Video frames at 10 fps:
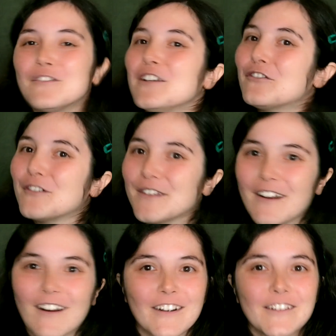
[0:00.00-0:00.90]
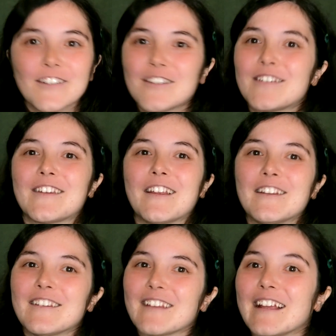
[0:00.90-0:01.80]
different artists
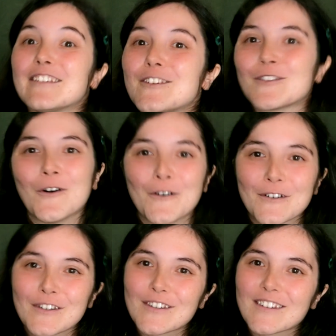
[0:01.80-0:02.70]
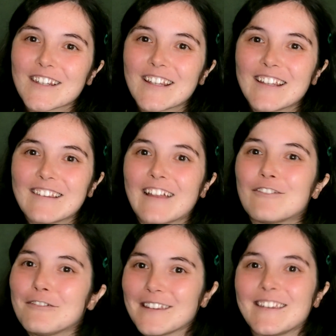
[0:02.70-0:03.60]
and songs that
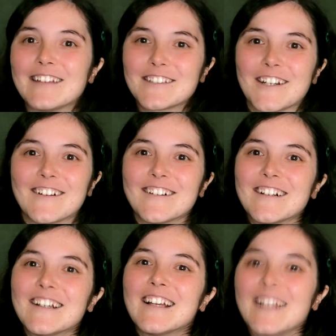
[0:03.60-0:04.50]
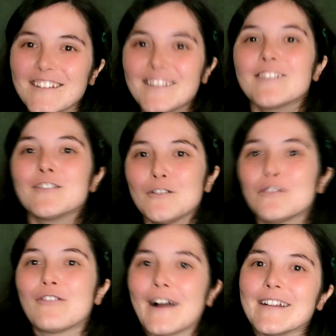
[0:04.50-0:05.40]
fit that genre until you
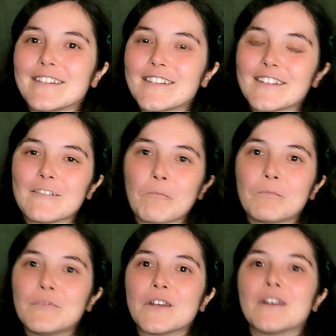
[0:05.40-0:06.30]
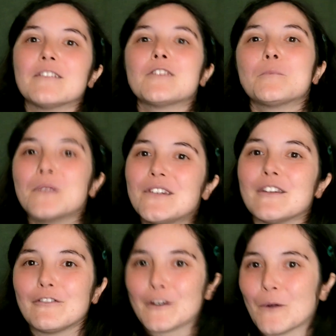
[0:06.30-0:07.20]
find the
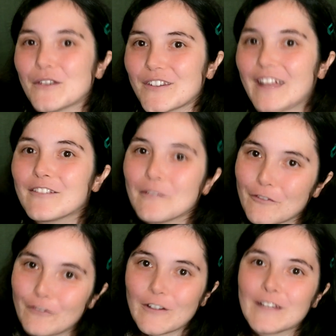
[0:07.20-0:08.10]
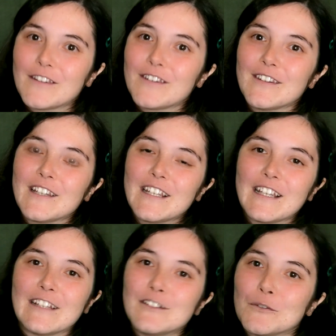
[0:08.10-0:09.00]
specific ones that fit
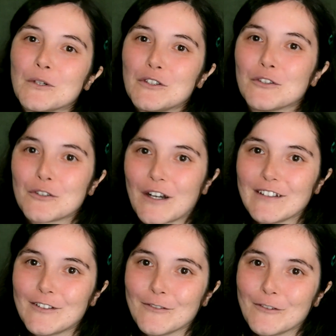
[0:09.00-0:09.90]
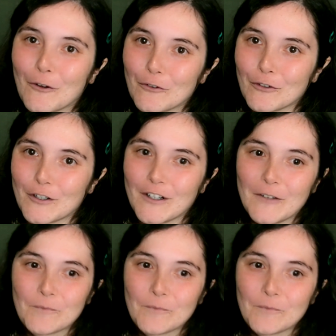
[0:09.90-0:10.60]
into what you're trying to go for.